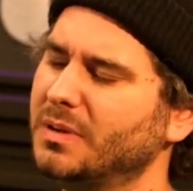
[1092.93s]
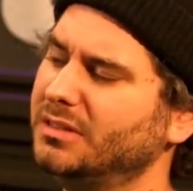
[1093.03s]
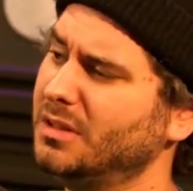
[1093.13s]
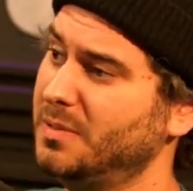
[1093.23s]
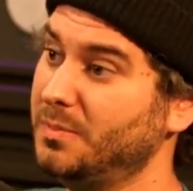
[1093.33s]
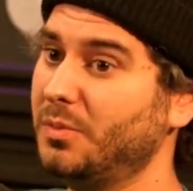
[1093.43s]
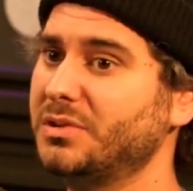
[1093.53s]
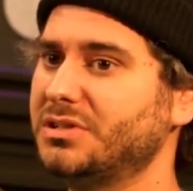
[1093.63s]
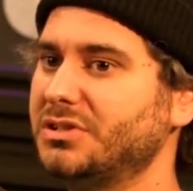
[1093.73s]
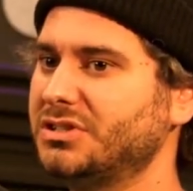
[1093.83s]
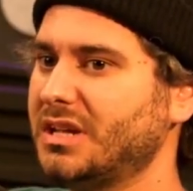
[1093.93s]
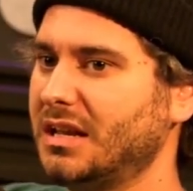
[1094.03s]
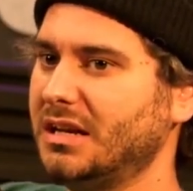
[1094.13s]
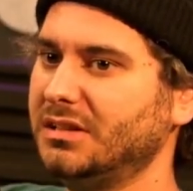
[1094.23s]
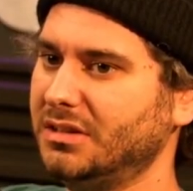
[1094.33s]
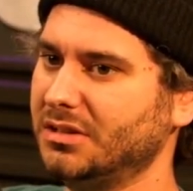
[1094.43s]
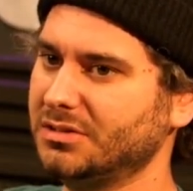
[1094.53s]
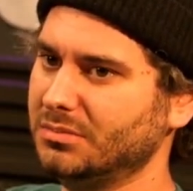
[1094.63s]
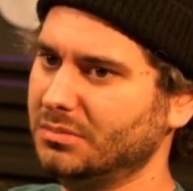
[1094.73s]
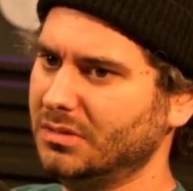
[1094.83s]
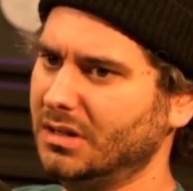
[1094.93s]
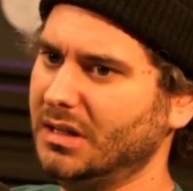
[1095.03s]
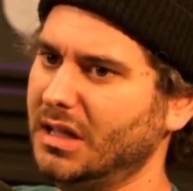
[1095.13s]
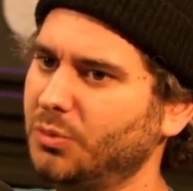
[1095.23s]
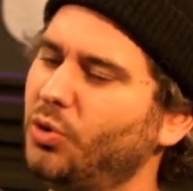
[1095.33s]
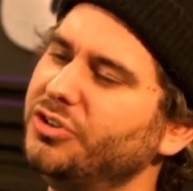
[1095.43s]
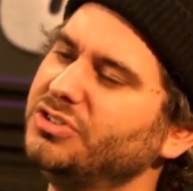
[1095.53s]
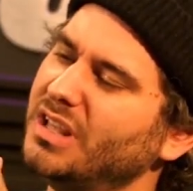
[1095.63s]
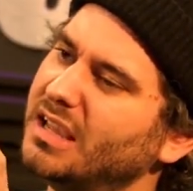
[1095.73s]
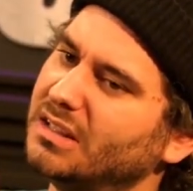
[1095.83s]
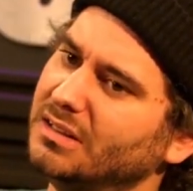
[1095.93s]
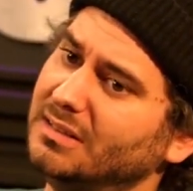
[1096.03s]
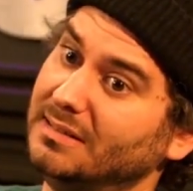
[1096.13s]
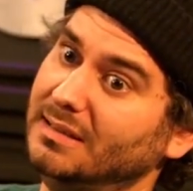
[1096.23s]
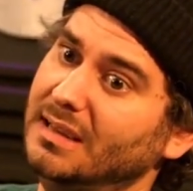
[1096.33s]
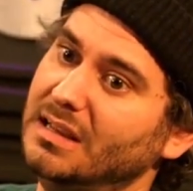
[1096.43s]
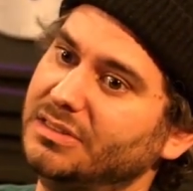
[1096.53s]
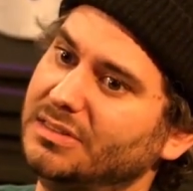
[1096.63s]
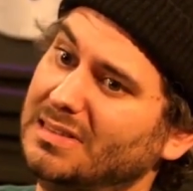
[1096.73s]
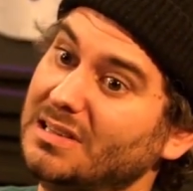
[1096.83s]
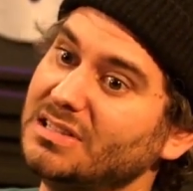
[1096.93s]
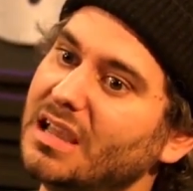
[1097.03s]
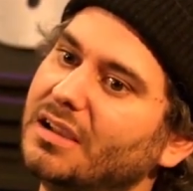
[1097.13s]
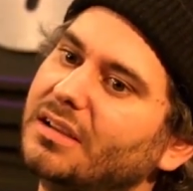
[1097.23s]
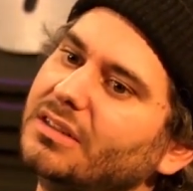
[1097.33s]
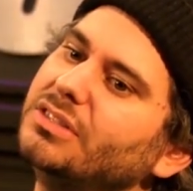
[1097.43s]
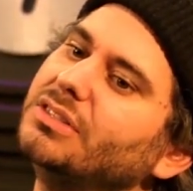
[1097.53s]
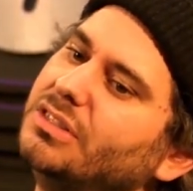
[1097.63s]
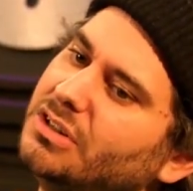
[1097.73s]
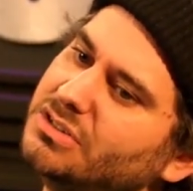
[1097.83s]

but I think people misunderstand atheism. Well, there's Atheism means I'm sure that there is no God.